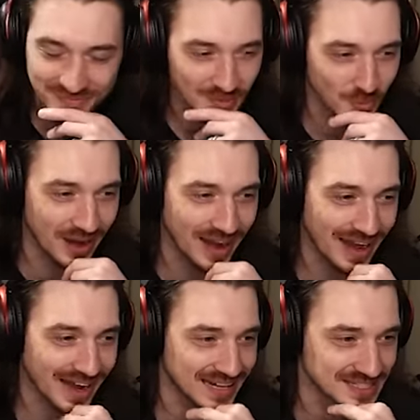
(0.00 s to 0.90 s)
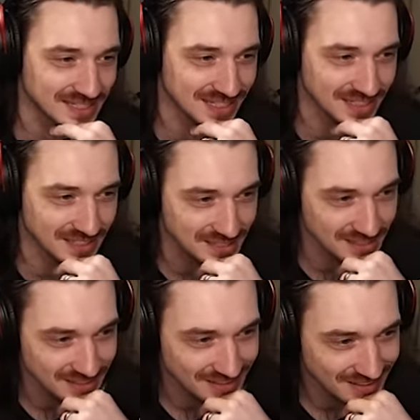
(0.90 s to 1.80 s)
Wait, I gotta see
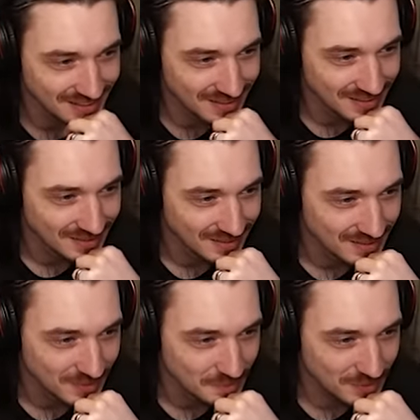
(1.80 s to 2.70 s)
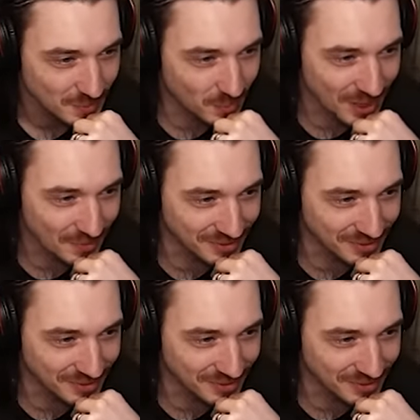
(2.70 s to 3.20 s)
this. We